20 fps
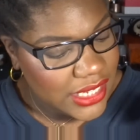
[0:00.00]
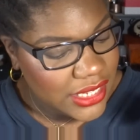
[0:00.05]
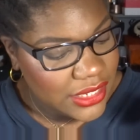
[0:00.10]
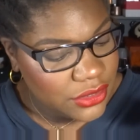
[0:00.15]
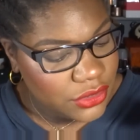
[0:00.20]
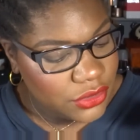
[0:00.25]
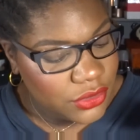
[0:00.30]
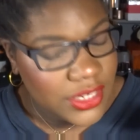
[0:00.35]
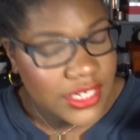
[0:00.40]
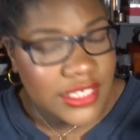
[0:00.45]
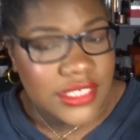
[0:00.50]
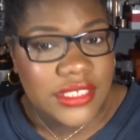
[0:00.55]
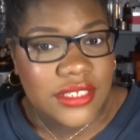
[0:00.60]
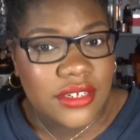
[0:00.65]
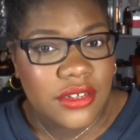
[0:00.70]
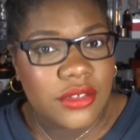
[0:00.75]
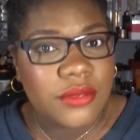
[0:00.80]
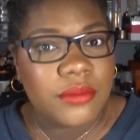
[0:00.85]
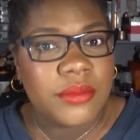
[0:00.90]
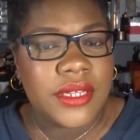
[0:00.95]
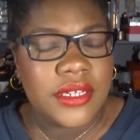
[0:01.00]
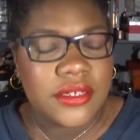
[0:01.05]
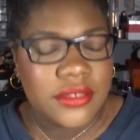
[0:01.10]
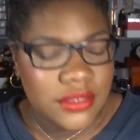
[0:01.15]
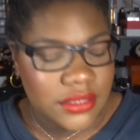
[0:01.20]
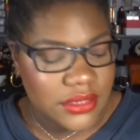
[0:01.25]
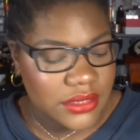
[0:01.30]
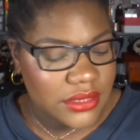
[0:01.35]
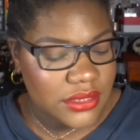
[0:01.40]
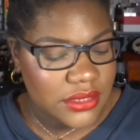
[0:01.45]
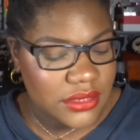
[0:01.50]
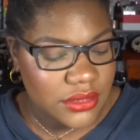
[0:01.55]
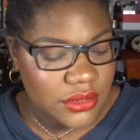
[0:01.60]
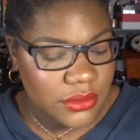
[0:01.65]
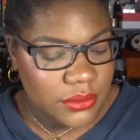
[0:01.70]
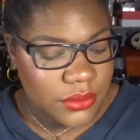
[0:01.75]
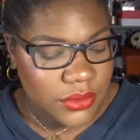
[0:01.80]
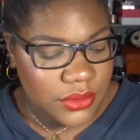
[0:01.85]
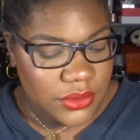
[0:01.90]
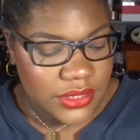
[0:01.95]
So let's talk about the
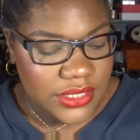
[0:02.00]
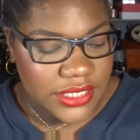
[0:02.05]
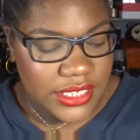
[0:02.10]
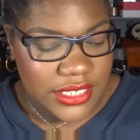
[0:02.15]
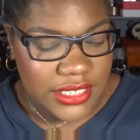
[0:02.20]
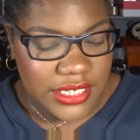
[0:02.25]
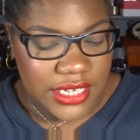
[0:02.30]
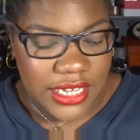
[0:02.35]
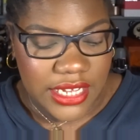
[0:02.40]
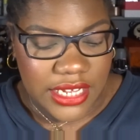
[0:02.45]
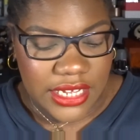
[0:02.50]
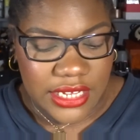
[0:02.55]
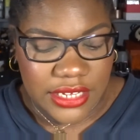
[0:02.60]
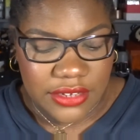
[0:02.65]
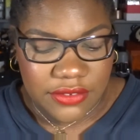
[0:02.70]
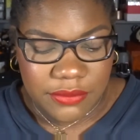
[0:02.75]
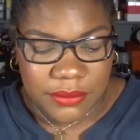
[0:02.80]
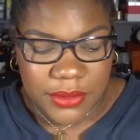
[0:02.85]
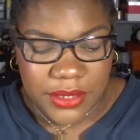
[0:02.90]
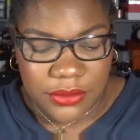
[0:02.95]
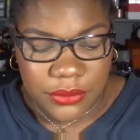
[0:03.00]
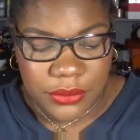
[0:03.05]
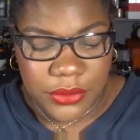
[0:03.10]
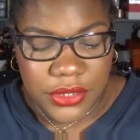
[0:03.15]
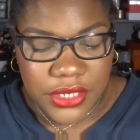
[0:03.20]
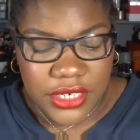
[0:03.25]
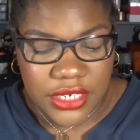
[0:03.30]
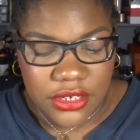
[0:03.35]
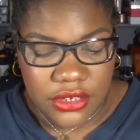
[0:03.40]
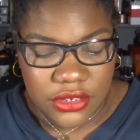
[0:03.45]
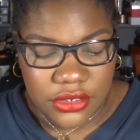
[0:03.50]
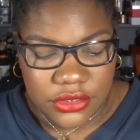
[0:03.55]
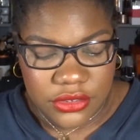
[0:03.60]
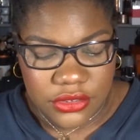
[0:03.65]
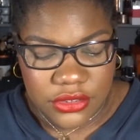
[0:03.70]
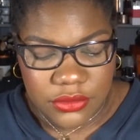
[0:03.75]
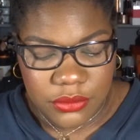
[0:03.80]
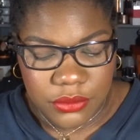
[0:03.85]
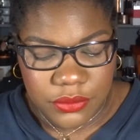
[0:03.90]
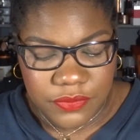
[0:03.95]
ones that I've been working
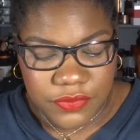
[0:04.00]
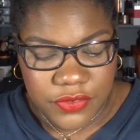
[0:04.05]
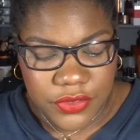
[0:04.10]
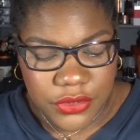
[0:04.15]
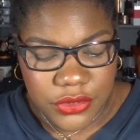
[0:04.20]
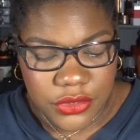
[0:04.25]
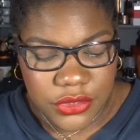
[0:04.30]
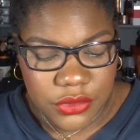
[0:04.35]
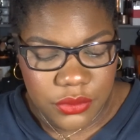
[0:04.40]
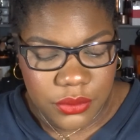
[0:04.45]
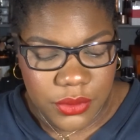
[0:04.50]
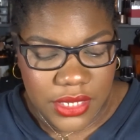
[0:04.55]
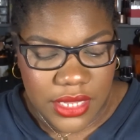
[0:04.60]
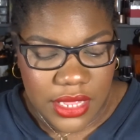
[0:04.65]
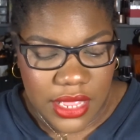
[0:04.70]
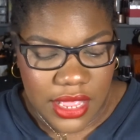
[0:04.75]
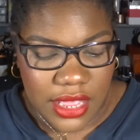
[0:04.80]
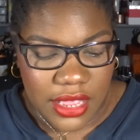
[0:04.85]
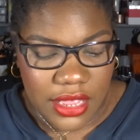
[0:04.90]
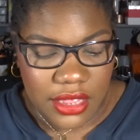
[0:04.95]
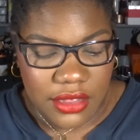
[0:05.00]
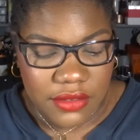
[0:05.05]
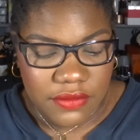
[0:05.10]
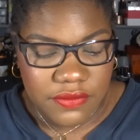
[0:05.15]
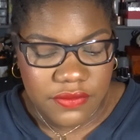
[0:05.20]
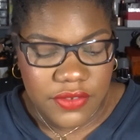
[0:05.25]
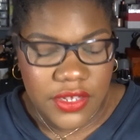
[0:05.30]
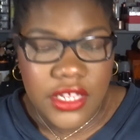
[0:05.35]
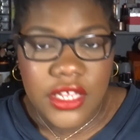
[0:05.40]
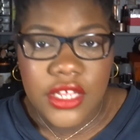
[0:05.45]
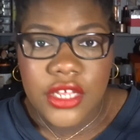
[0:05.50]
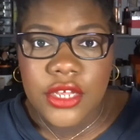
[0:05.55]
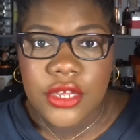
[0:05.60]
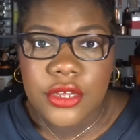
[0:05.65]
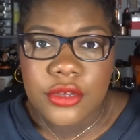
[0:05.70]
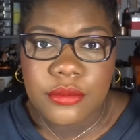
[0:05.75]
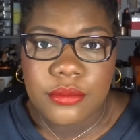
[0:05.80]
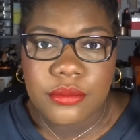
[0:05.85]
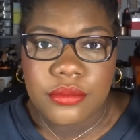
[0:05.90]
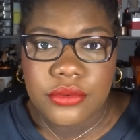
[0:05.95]
on. First, we have
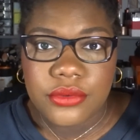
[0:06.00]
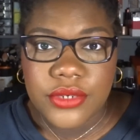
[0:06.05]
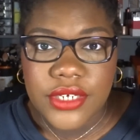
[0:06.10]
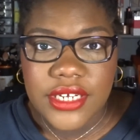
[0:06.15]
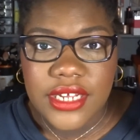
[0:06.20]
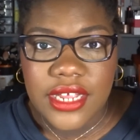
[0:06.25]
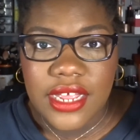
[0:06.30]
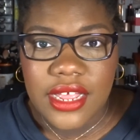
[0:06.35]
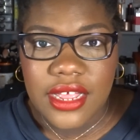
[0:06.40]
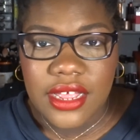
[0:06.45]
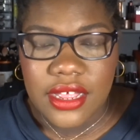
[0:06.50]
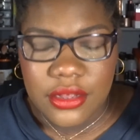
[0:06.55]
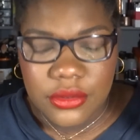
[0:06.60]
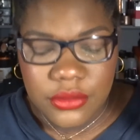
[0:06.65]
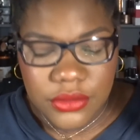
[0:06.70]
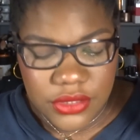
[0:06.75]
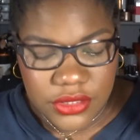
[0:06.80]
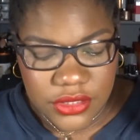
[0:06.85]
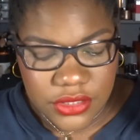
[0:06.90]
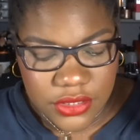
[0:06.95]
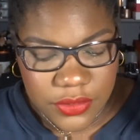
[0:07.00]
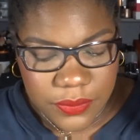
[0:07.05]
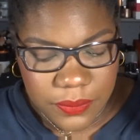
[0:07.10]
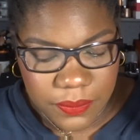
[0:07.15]
Brick House.